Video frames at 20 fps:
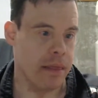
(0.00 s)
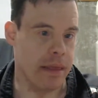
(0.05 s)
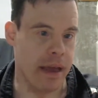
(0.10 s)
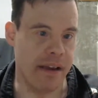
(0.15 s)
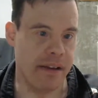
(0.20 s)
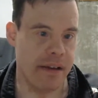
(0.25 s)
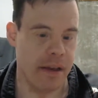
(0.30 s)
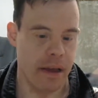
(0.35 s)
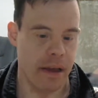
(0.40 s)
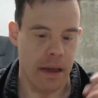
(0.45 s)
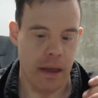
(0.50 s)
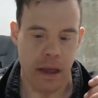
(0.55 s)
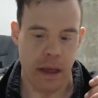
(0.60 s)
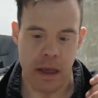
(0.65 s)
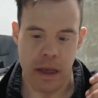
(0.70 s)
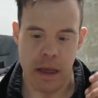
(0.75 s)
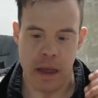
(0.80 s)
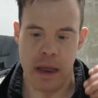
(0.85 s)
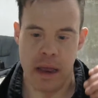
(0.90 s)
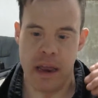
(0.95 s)
like
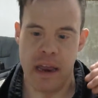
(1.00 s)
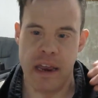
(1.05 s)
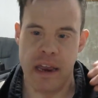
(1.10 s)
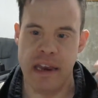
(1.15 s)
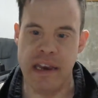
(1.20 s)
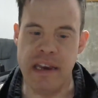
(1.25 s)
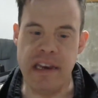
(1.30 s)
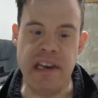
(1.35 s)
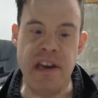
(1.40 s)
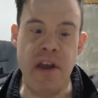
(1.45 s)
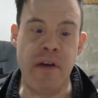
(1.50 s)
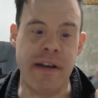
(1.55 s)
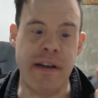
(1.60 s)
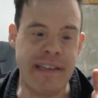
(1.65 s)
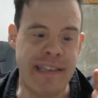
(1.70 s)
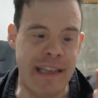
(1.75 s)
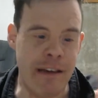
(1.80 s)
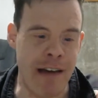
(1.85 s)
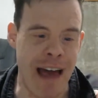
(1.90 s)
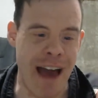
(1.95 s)
you can
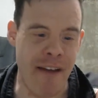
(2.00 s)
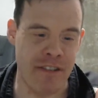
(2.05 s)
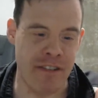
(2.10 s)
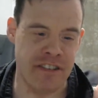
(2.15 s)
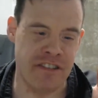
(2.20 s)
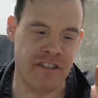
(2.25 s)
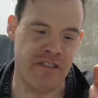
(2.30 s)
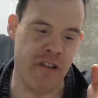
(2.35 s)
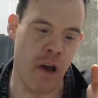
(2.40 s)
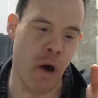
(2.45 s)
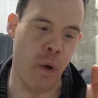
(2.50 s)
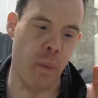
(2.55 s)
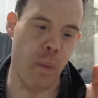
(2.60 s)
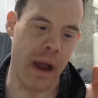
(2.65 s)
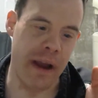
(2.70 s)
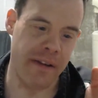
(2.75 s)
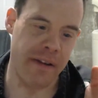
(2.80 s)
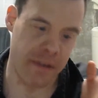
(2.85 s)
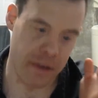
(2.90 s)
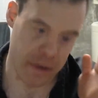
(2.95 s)
still have a Snow
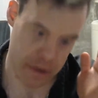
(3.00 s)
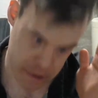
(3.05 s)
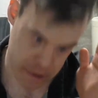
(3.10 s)
White